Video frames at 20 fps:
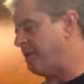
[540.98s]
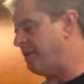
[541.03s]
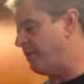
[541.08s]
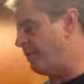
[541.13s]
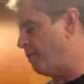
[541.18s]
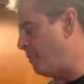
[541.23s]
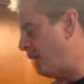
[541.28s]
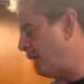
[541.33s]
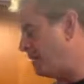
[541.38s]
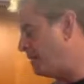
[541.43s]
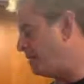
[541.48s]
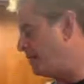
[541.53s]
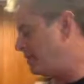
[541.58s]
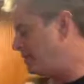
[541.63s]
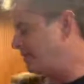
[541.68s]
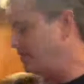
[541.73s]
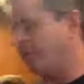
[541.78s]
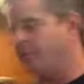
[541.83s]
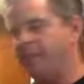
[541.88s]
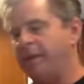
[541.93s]
for me.
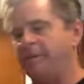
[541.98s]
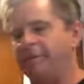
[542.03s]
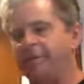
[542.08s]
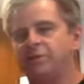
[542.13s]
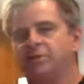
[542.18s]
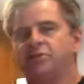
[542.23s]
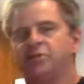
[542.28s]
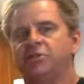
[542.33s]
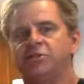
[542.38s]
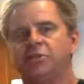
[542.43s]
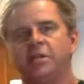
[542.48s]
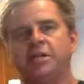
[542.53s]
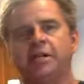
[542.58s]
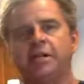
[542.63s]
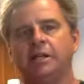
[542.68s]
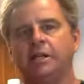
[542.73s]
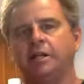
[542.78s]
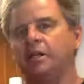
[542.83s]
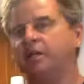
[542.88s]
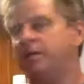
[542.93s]
So maybe it's
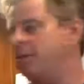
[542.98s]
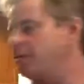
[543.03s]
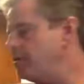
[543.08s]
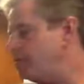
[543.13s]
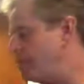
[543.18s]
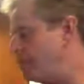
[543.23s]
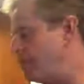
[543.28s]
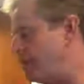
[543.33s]
cheating a little,